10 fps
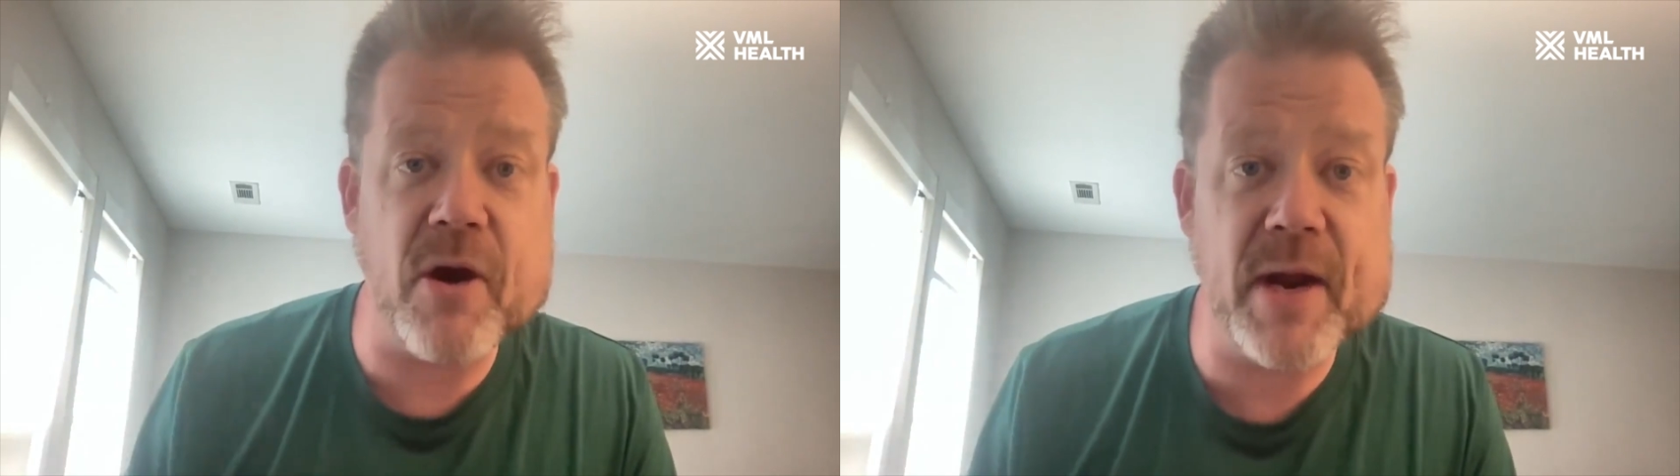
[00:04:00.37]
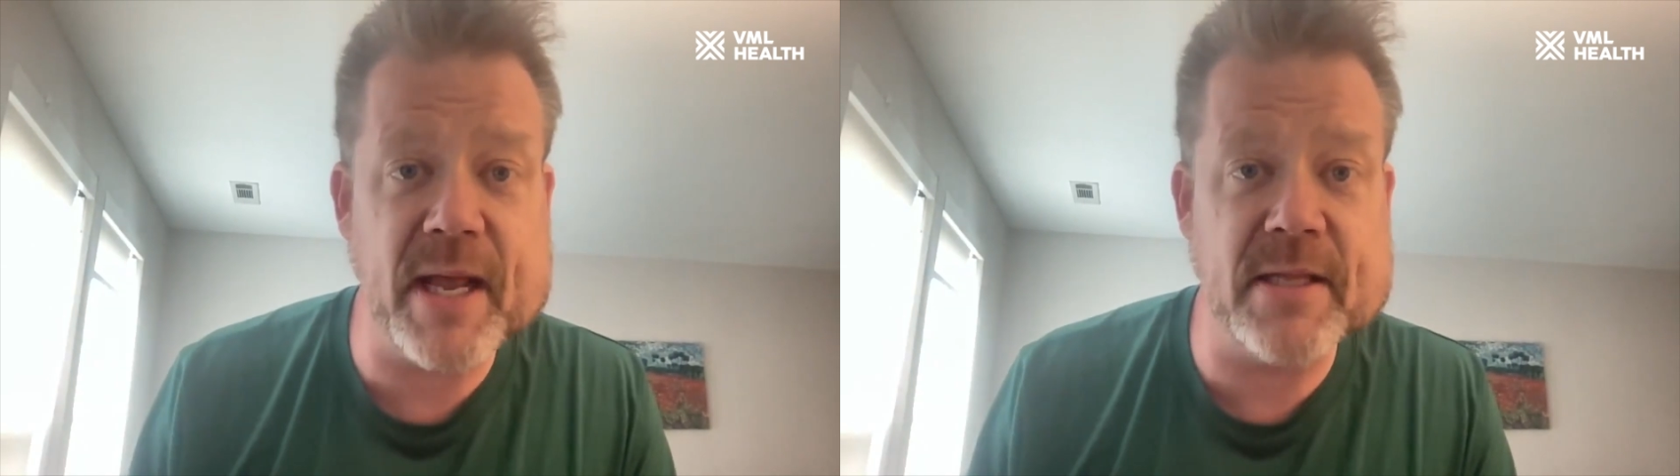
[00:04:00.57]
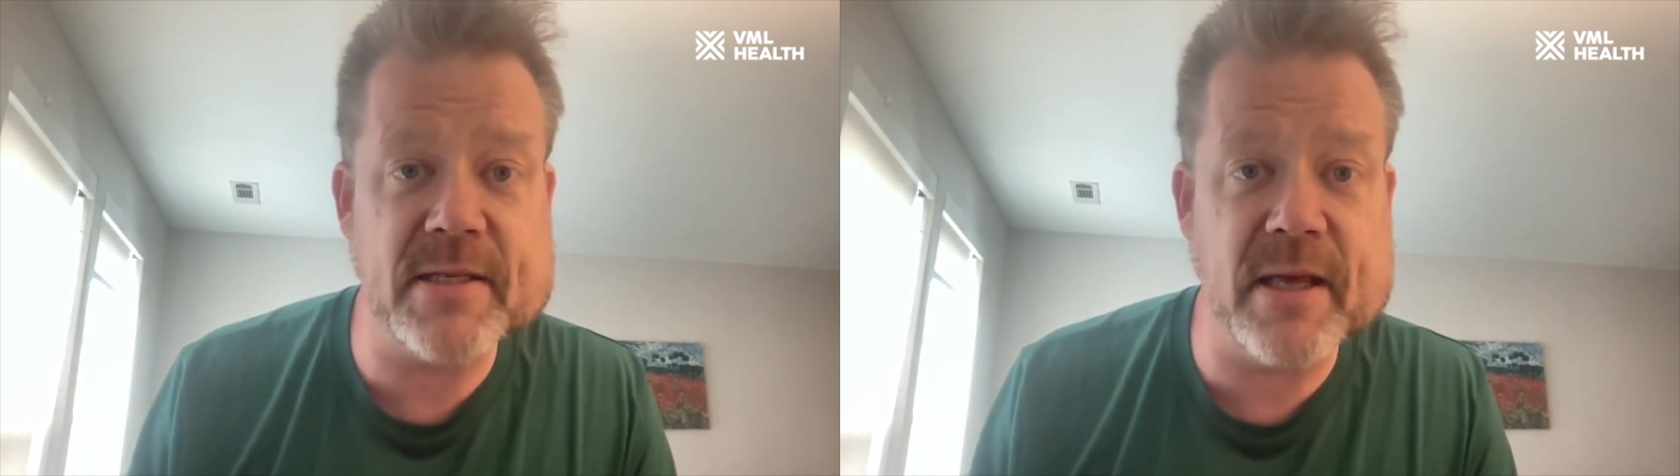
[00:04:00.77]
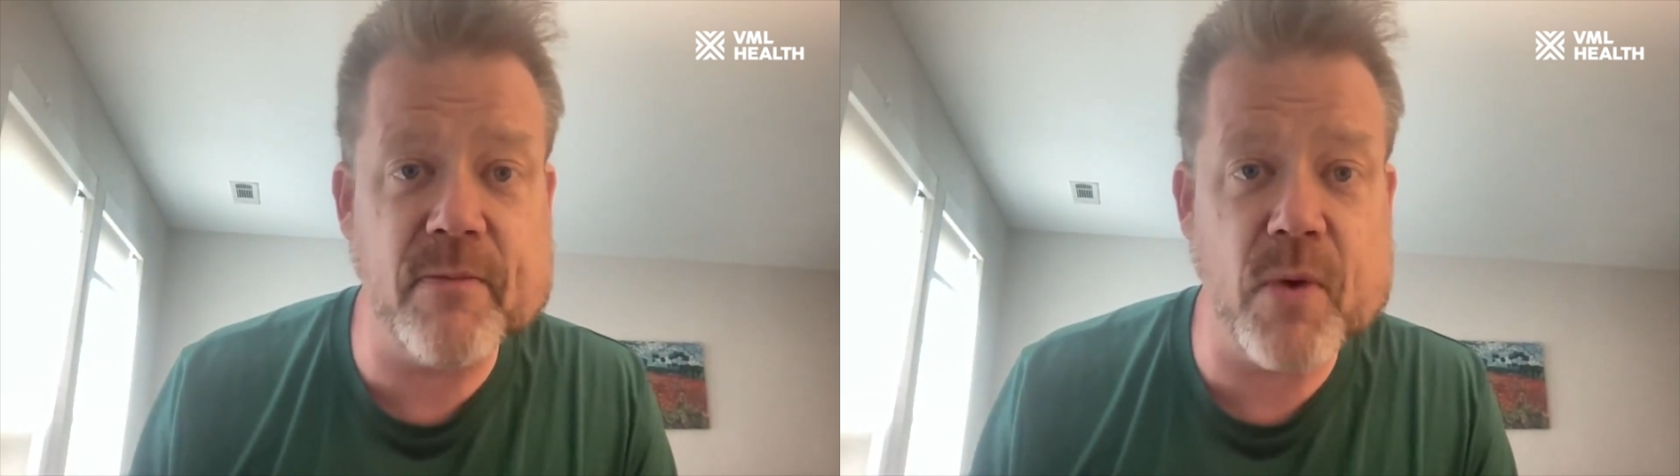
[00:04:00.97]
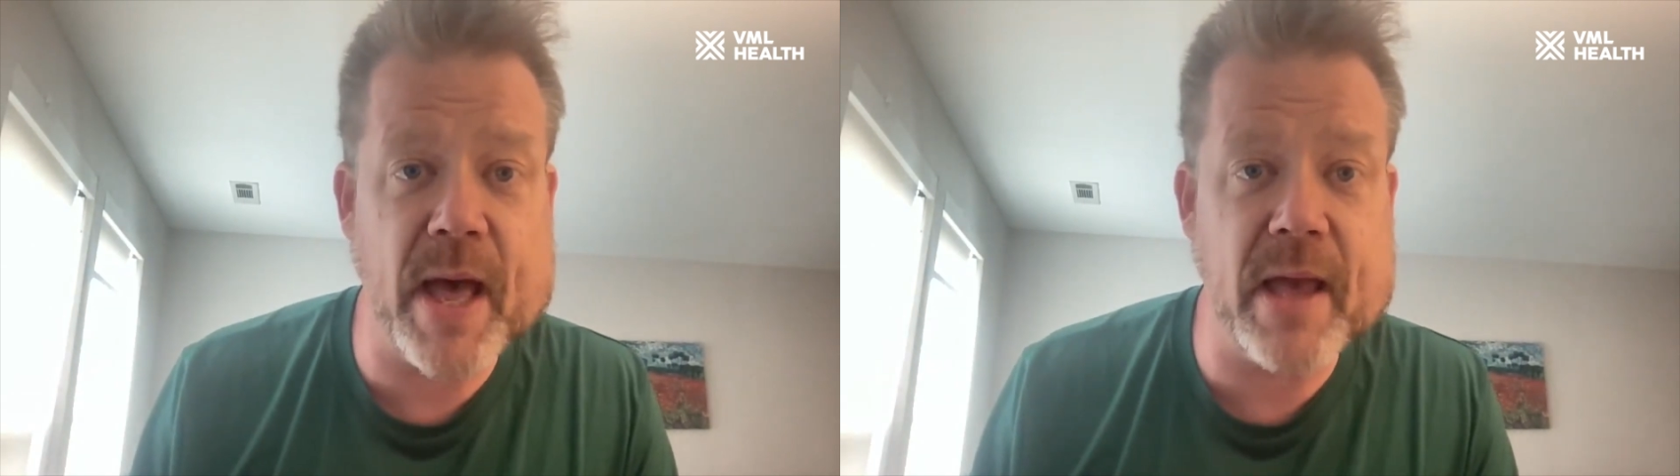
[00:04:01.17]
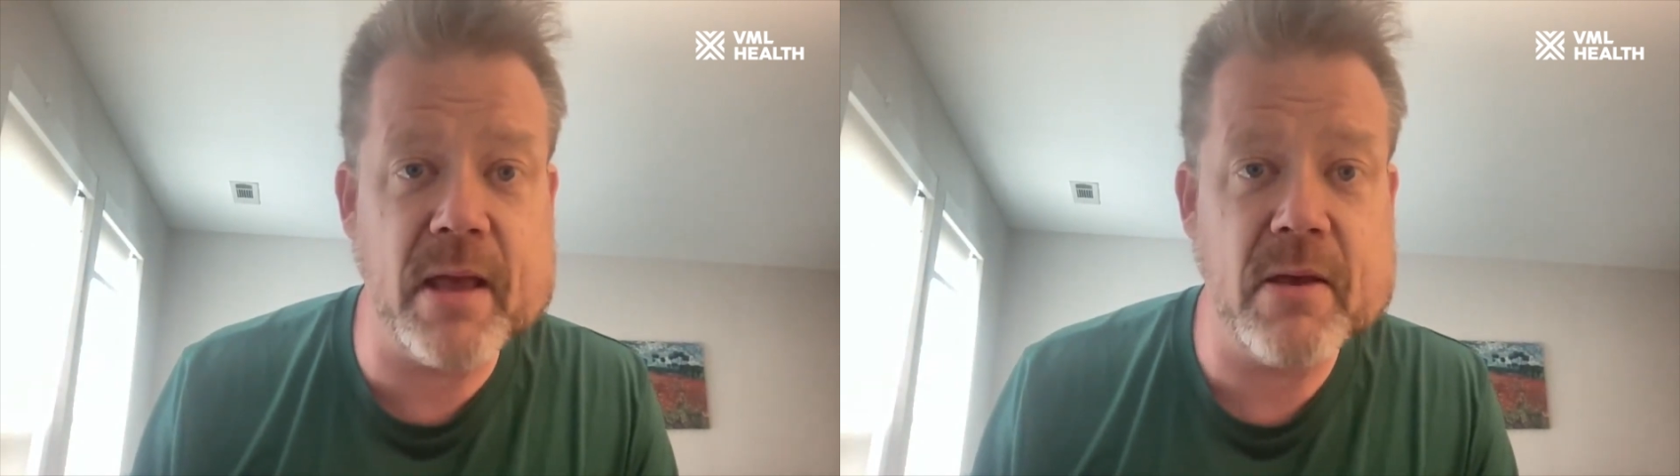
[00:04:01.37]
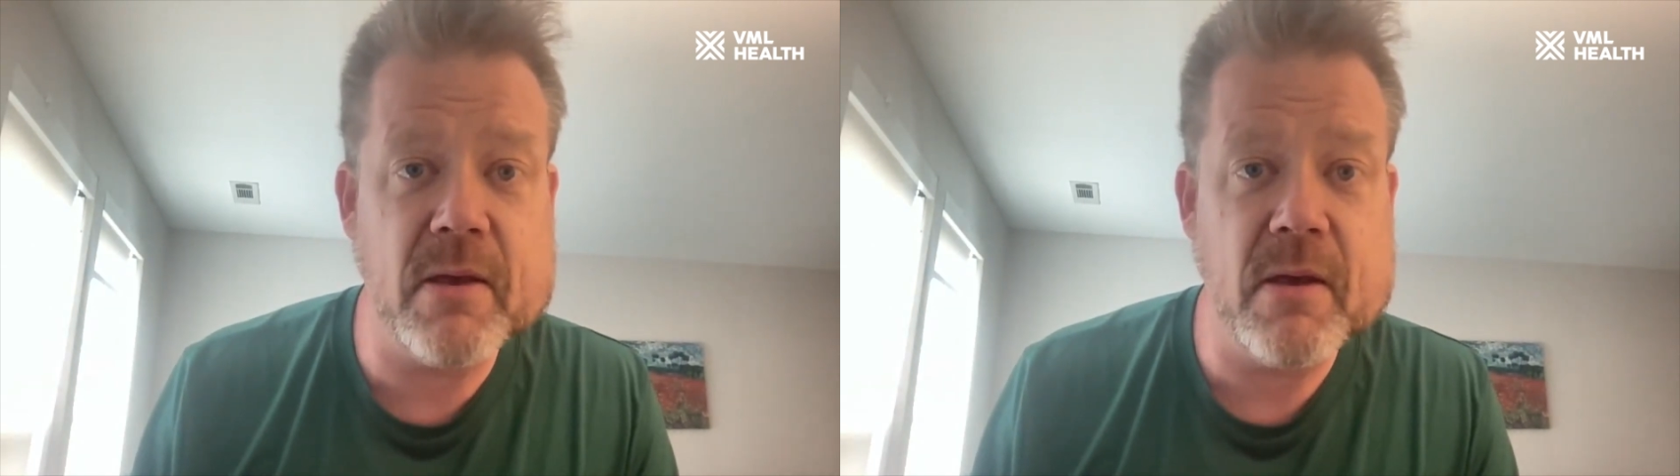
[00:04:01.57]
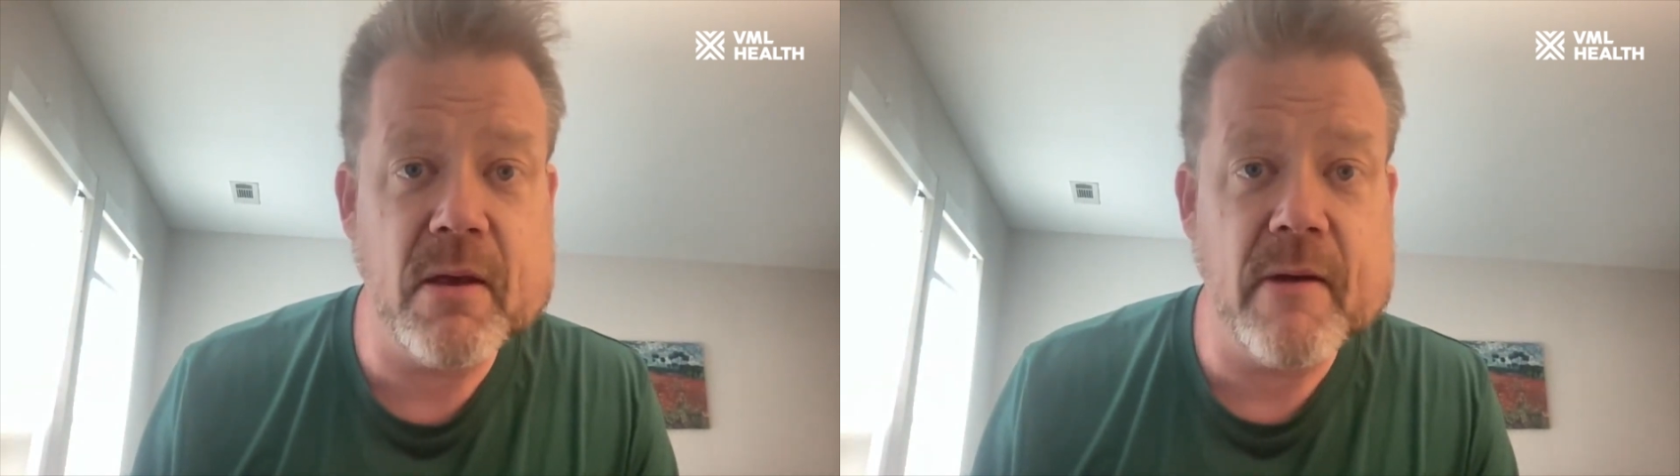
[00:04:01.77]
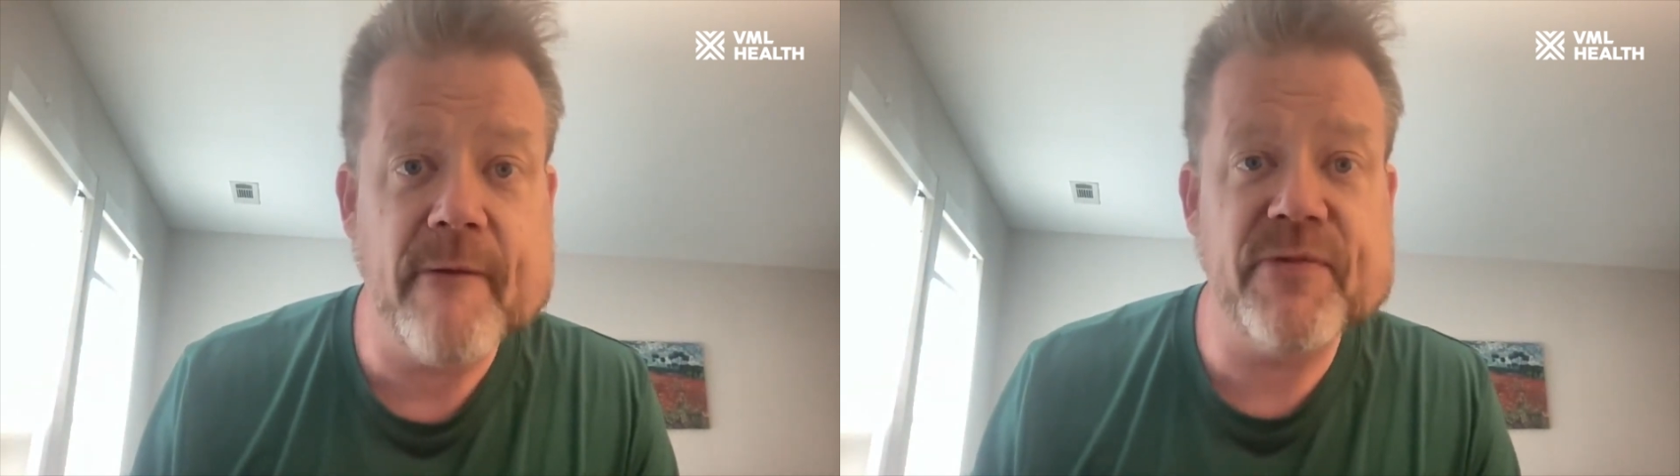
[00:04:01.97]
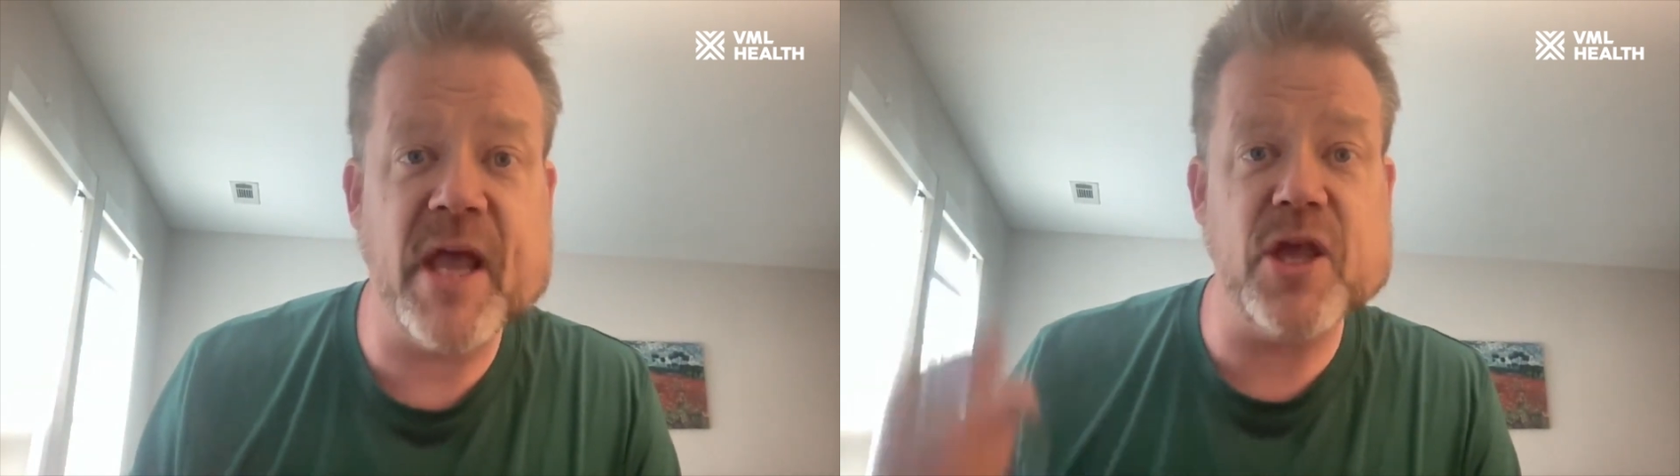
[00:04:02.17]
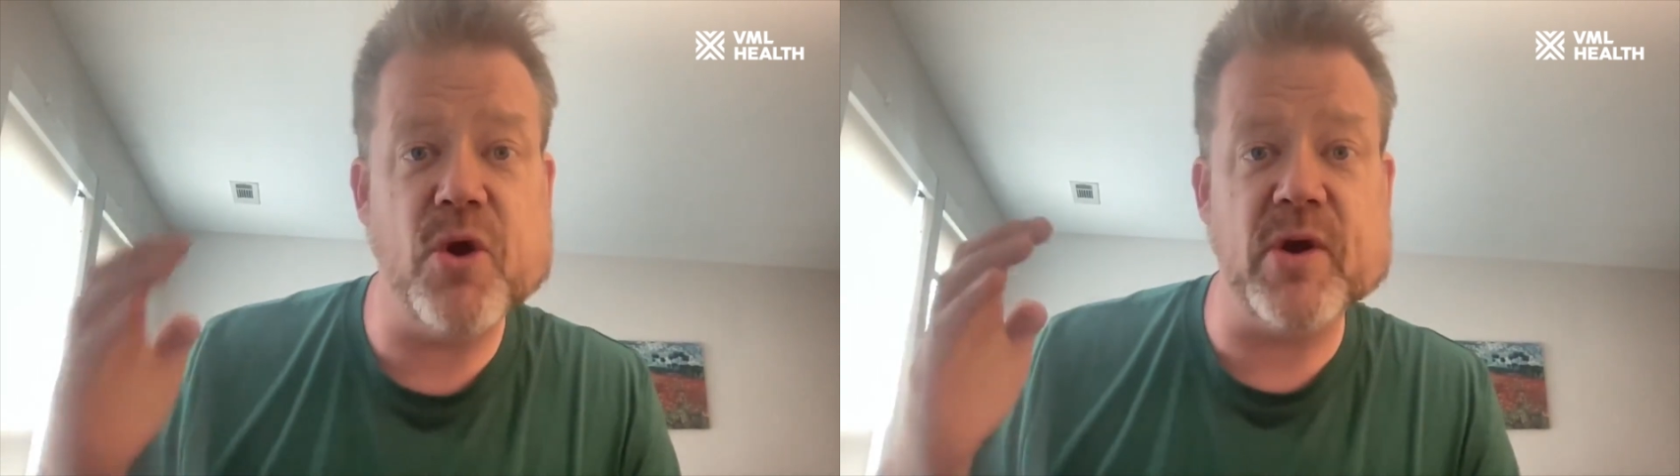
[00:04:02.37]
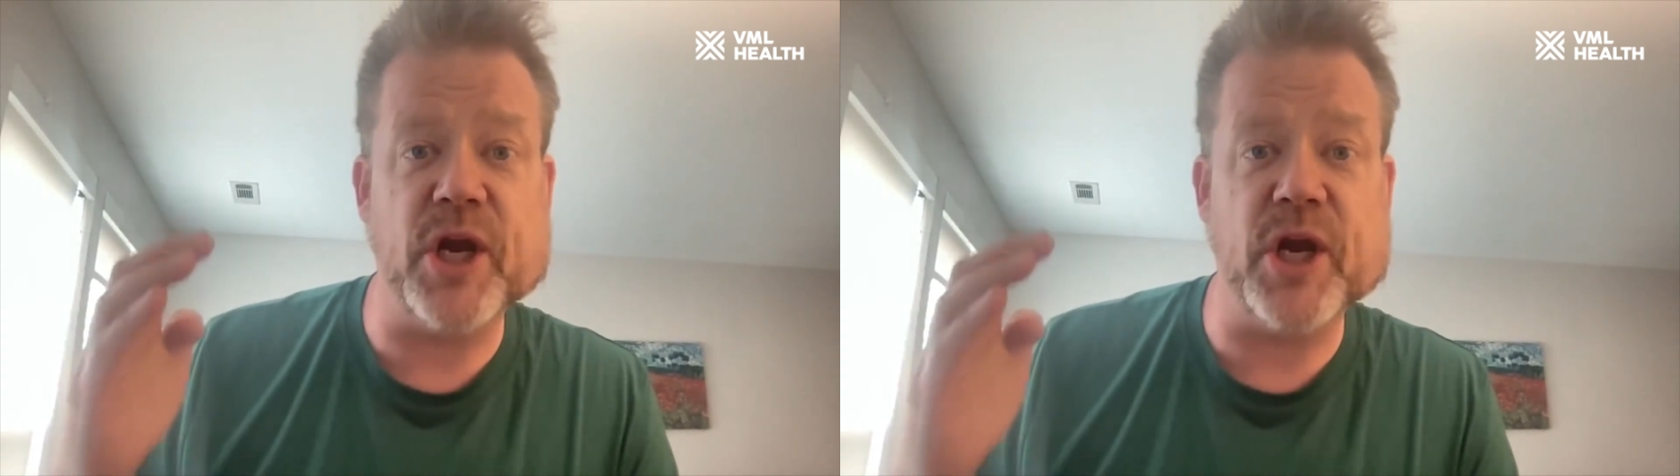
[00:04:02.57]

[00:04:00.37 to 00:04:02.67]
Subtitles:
it in some way, that you're